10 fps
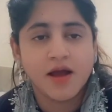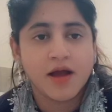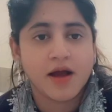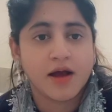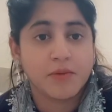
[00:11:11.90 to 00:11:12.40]

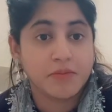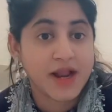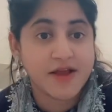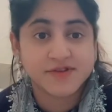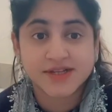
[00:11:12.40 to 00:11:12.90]

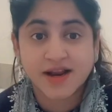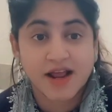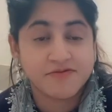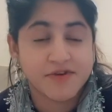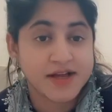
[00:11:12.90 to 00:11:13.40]
Lifestyle
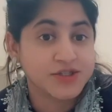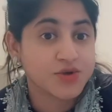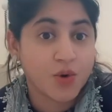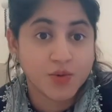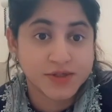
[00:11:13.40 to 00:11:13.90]
advice is
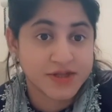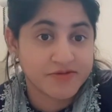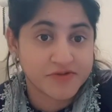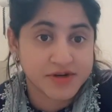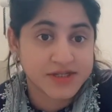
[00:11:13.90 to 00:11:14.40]
always the
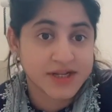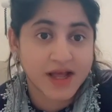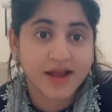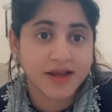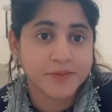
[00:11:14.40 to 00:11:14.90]
first
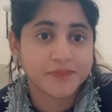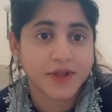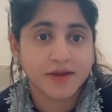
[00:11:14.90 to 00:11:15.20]
line.